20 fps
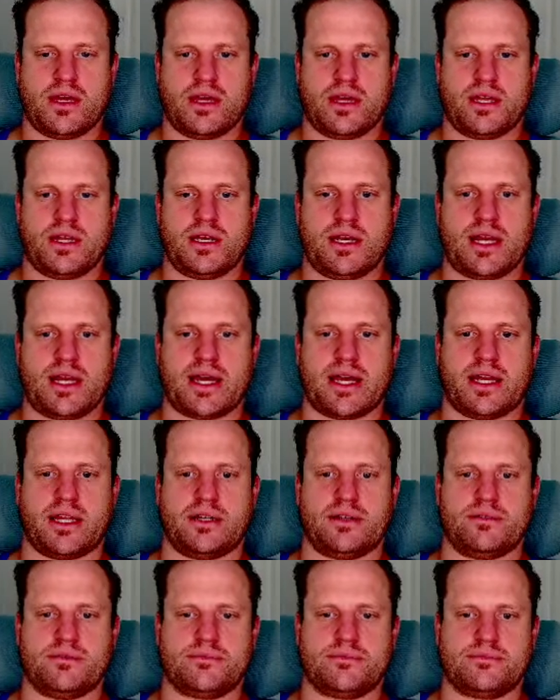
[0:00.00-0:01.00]

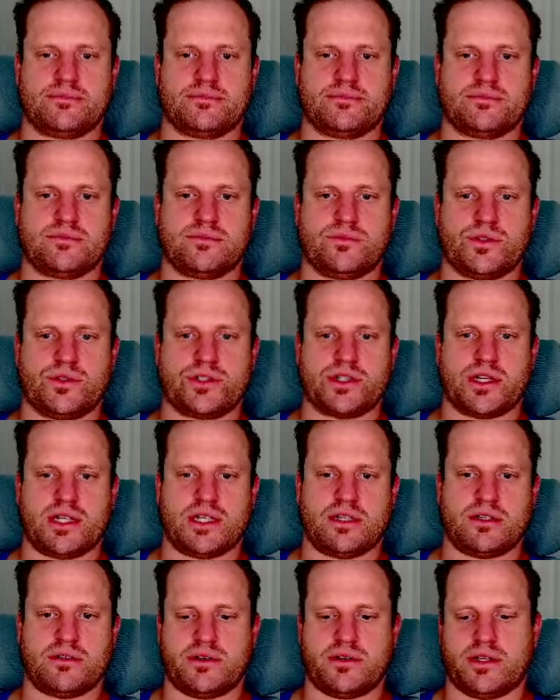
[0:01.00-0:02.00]
9, which I
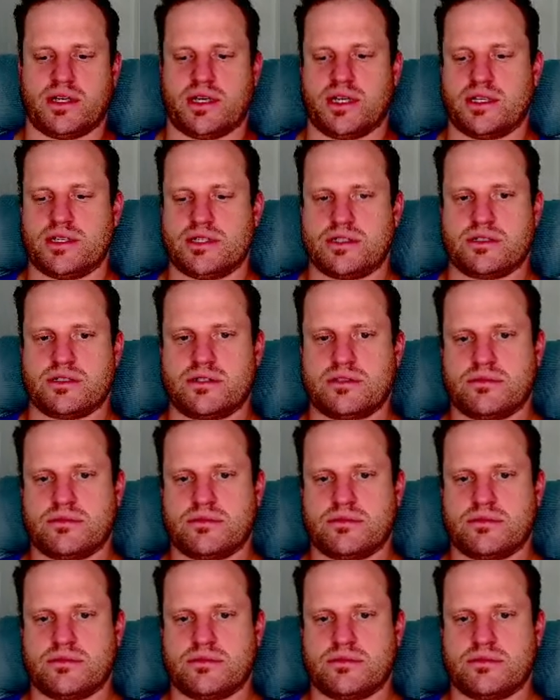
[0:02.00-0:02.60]
didn't realize.